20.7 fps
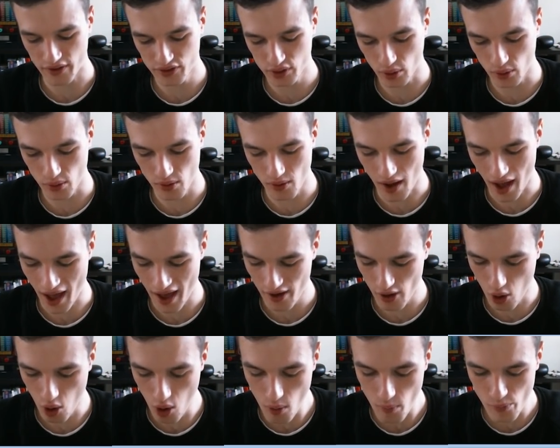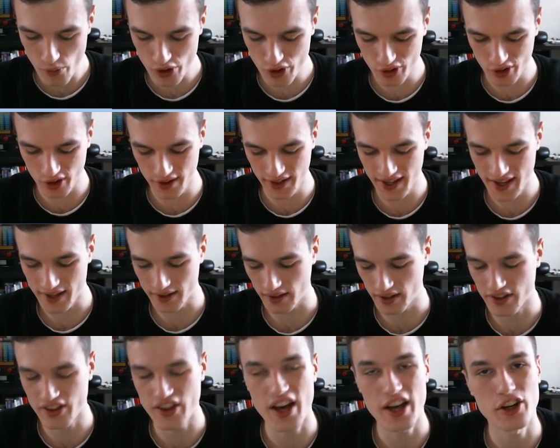So I hope we're gonna get
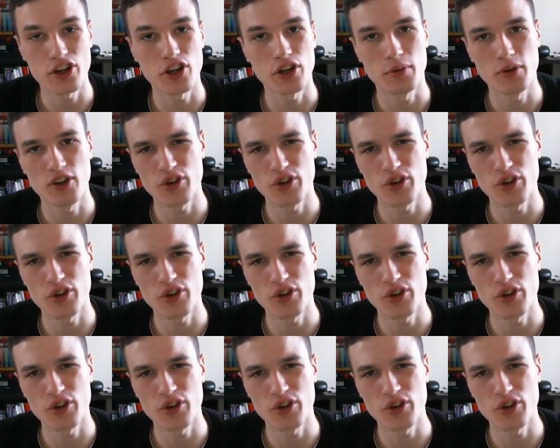another